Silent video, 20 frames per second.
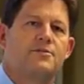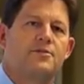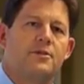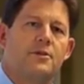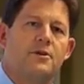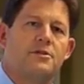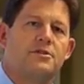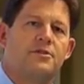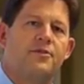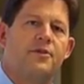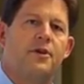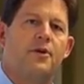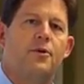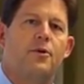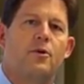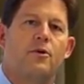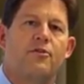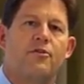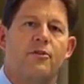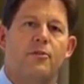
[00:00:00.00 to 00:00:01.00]
for those of you
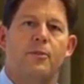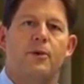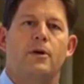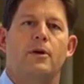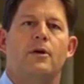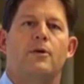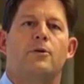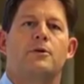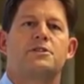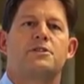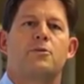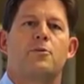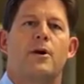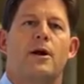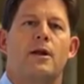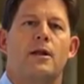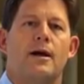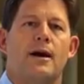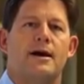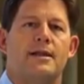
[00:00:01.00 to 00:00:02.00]
who are familiar with
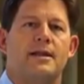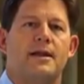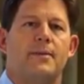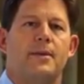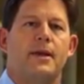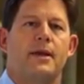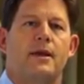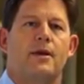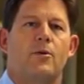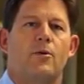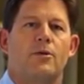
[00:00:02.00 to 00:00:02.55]
square law dimming